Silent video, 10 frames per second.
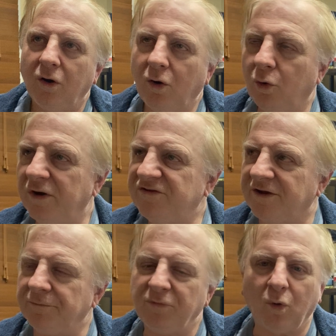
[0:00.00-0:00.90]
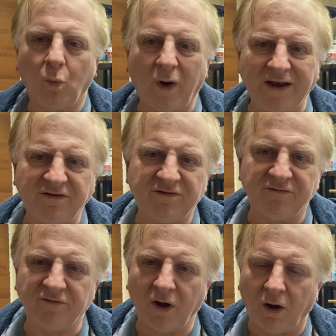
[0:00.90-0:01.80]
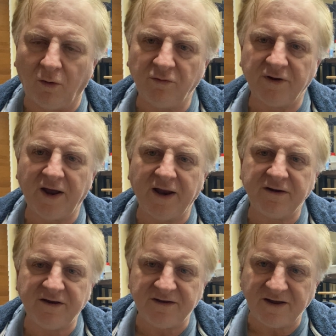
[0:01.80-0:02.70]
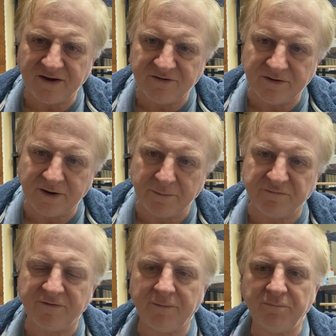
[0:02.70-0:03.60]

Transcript: or is it weights of gold and detection depth?